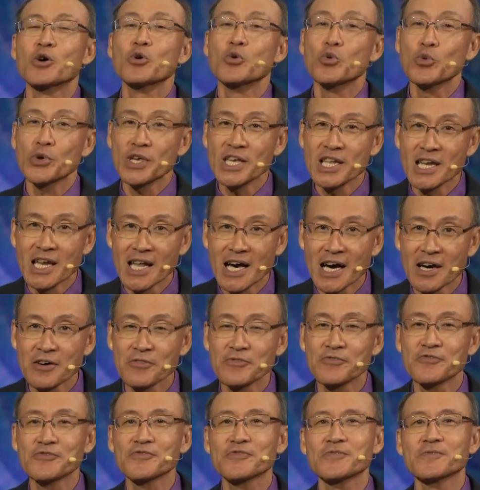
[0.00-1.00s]
We
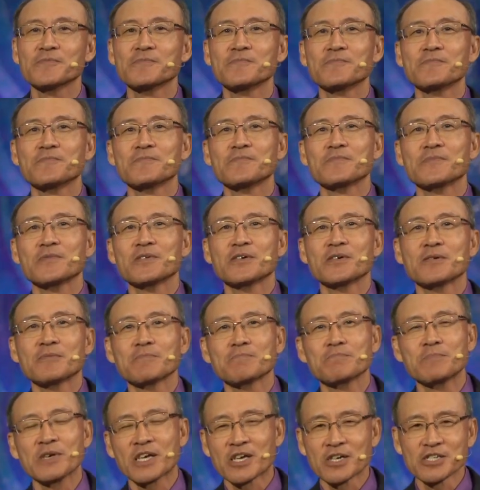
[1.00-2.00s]
love
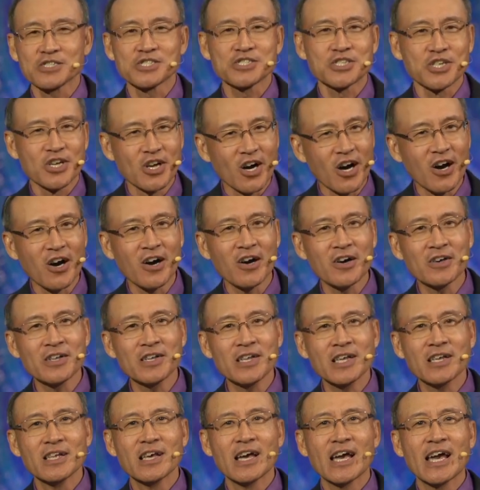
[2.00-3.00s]
because
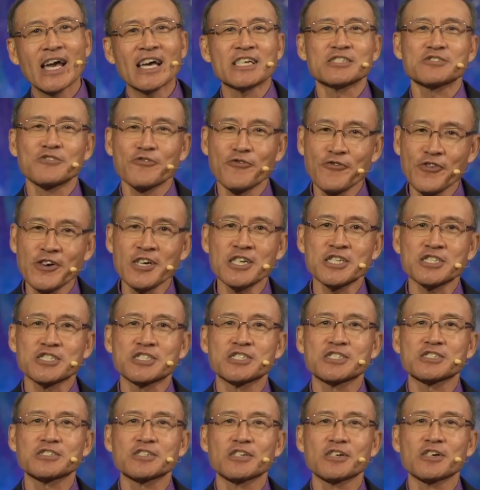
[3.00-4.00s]
God has
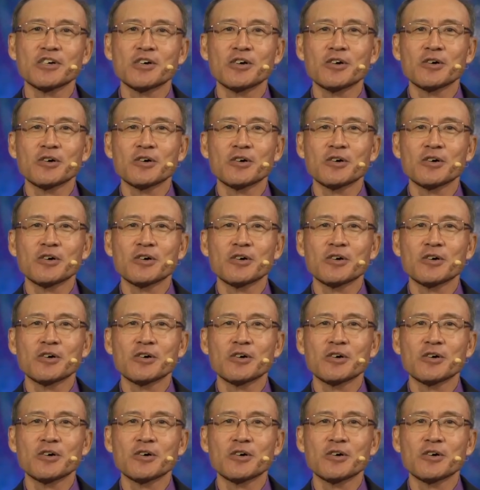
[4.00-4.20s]
first